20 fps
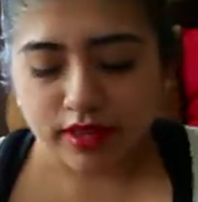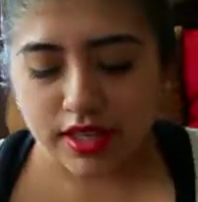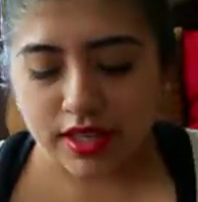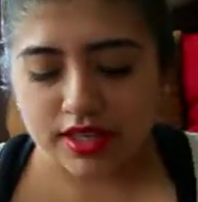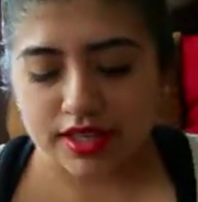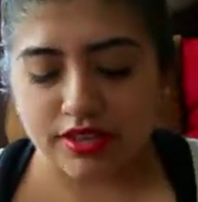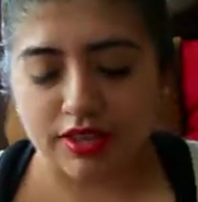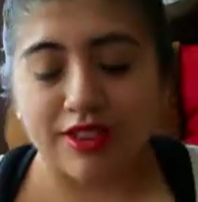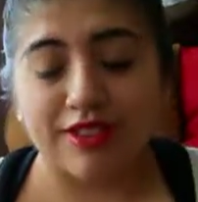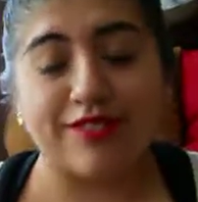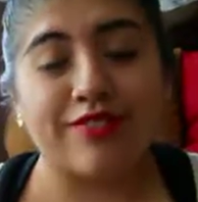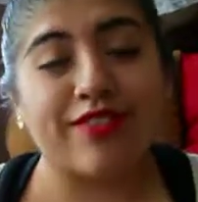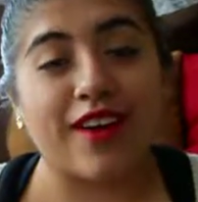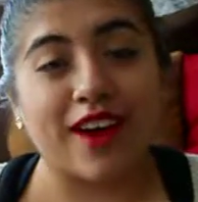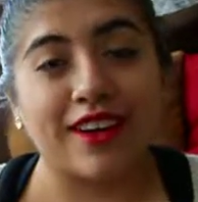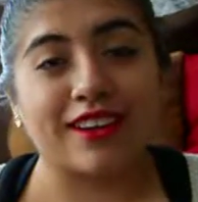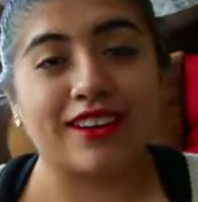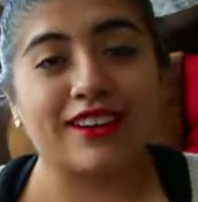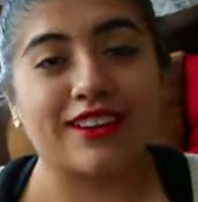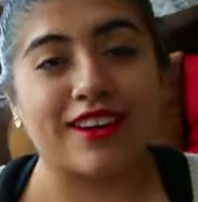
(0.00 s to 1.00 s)
So I
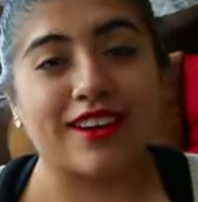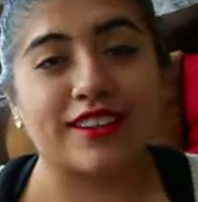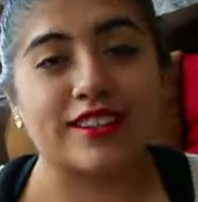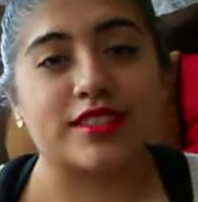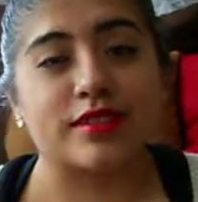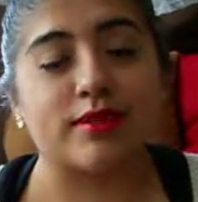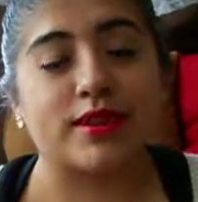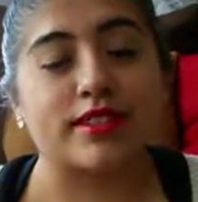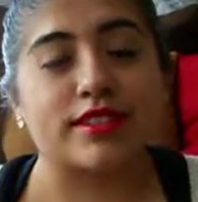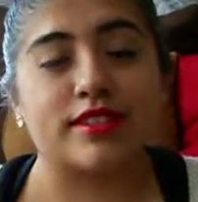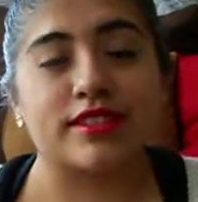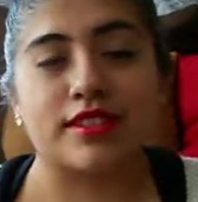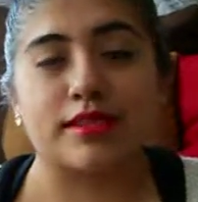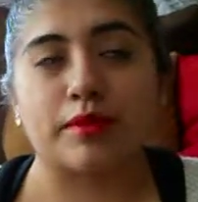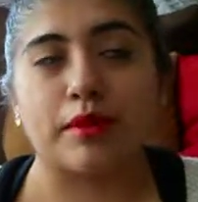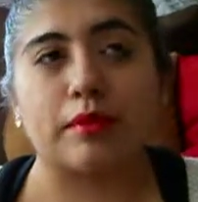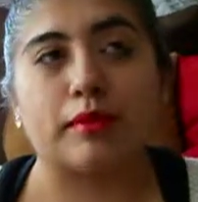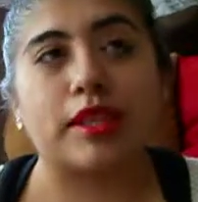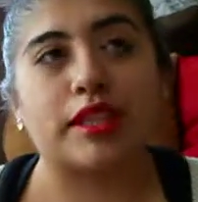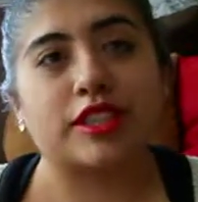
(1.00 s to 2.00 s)
finally got some. I took
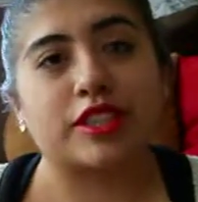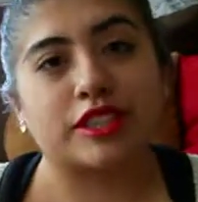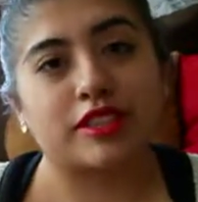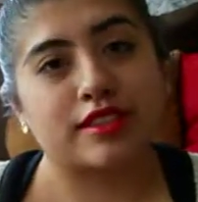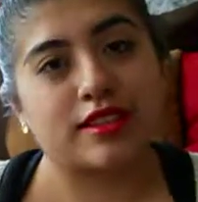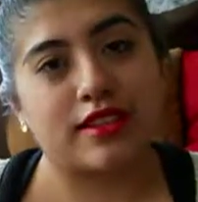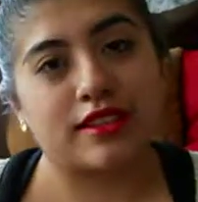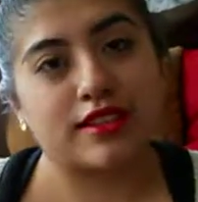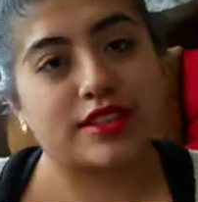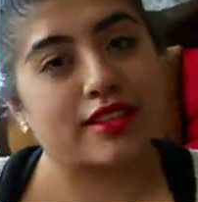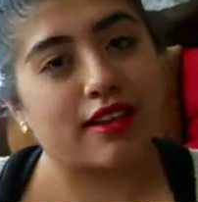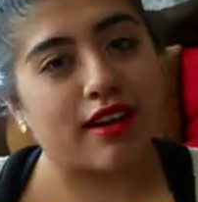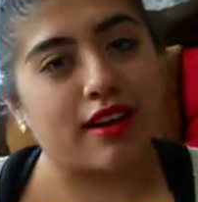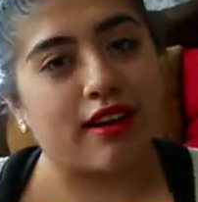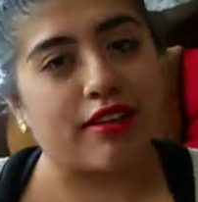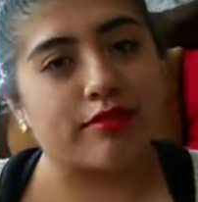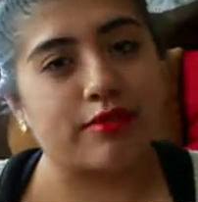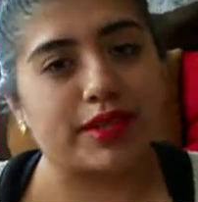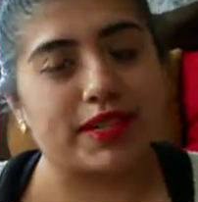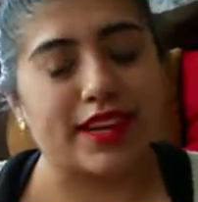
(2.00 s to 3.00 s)
some amazing shots
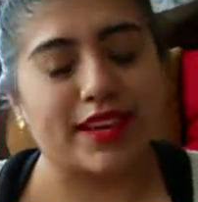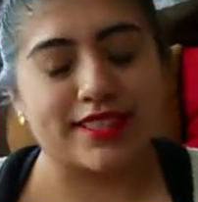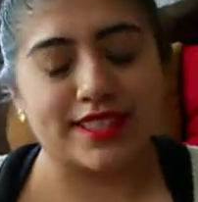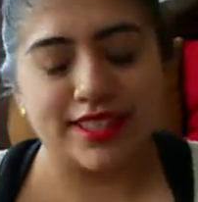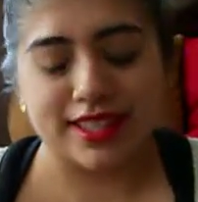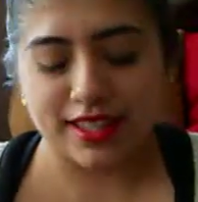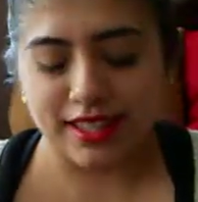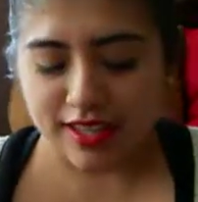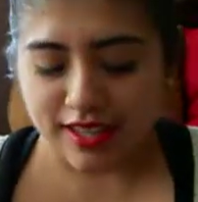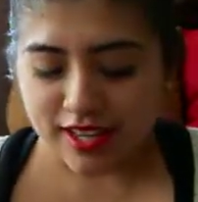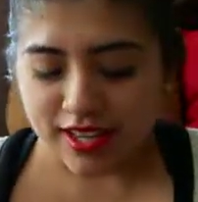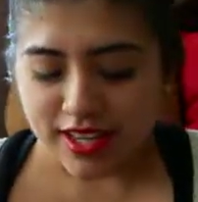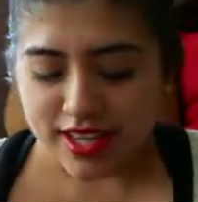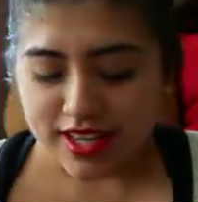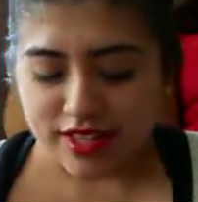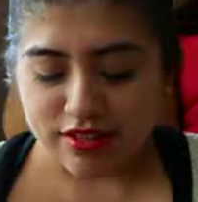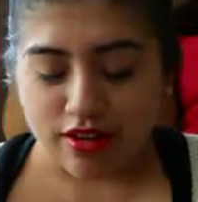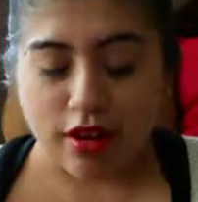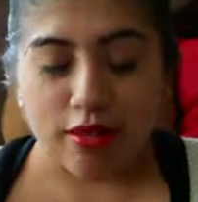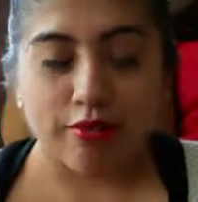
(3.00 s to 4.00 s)
of Mackenzie,
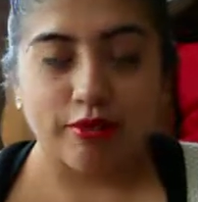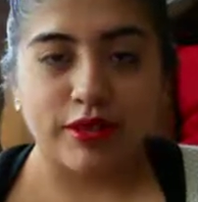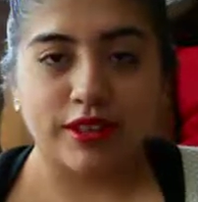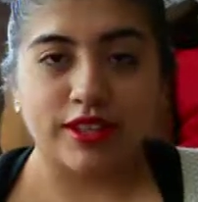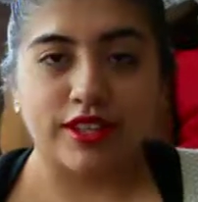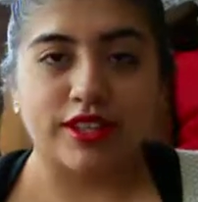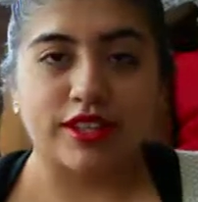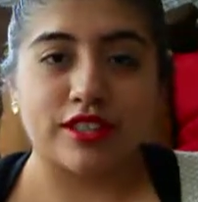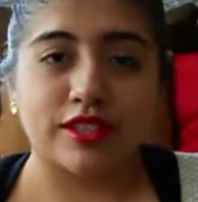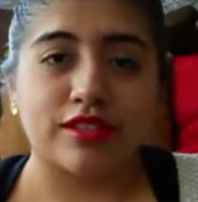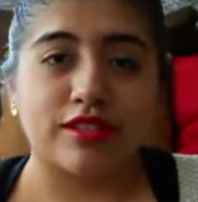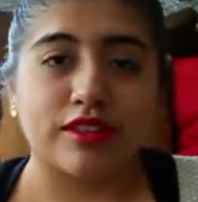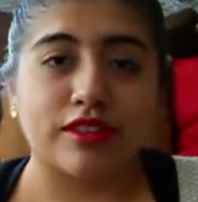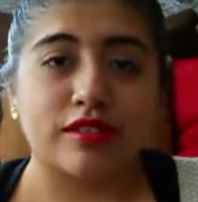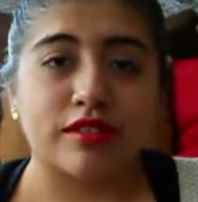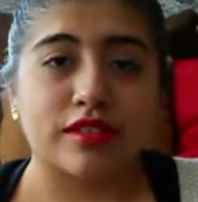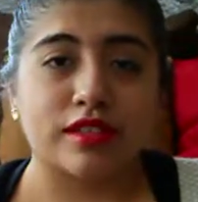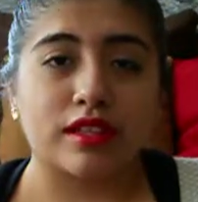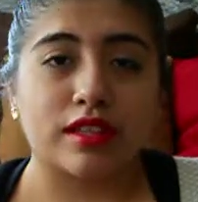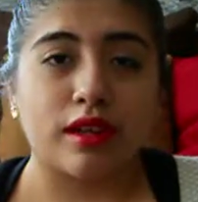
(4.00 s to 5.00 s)
so I'm really going to start
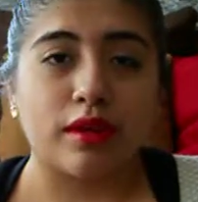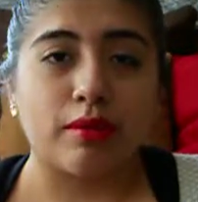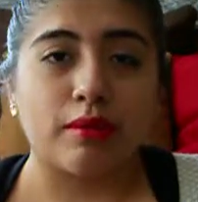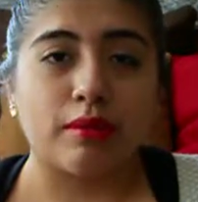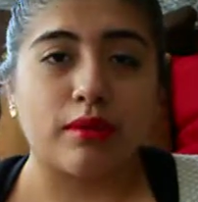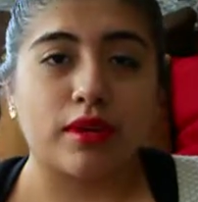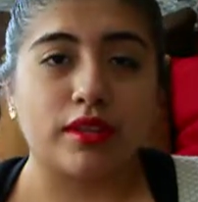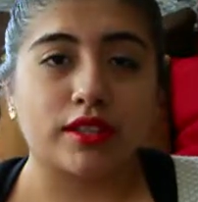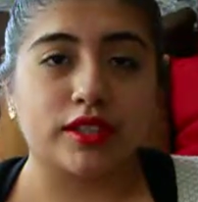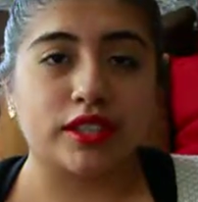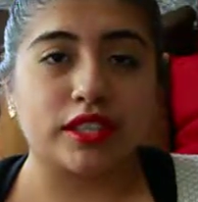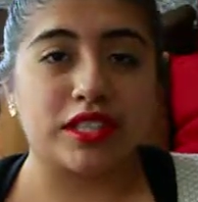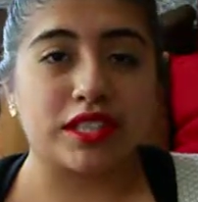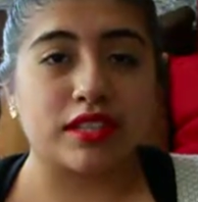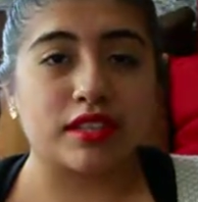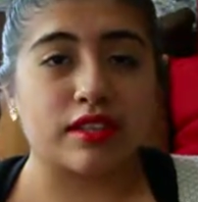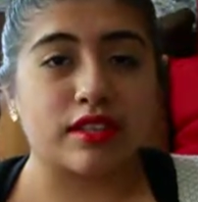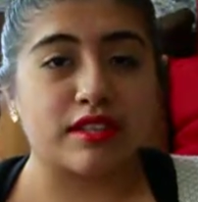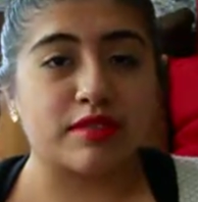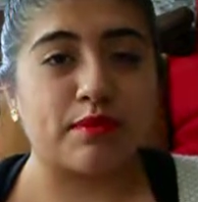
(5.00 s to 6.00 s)
using them
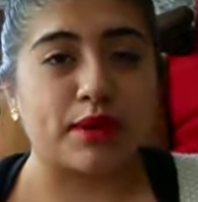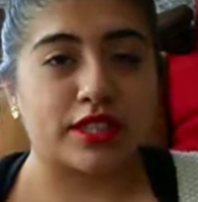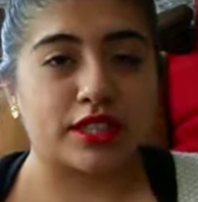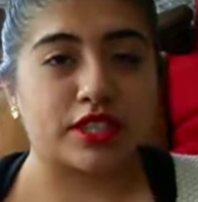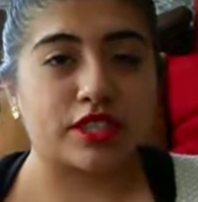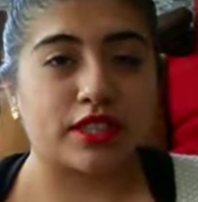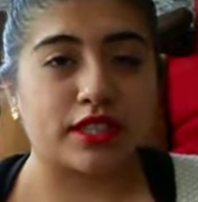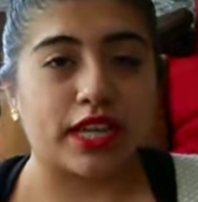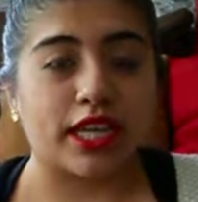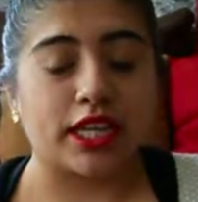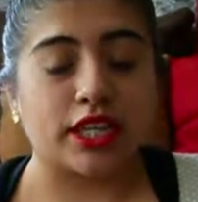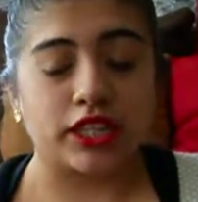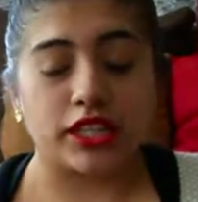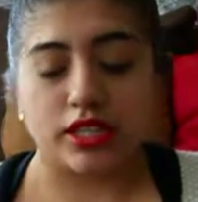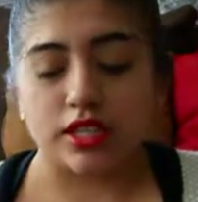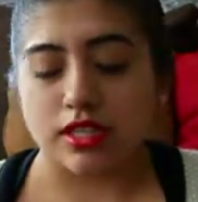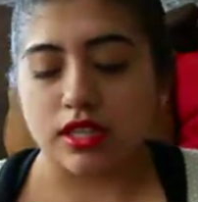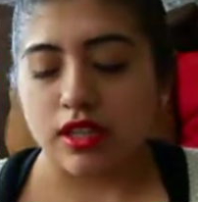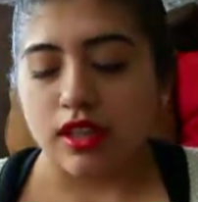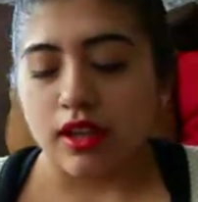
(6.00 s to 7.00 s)
just on special
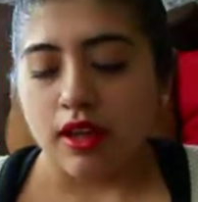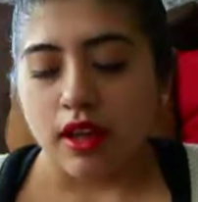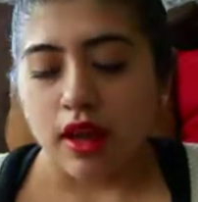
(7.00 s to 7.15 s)
occasions.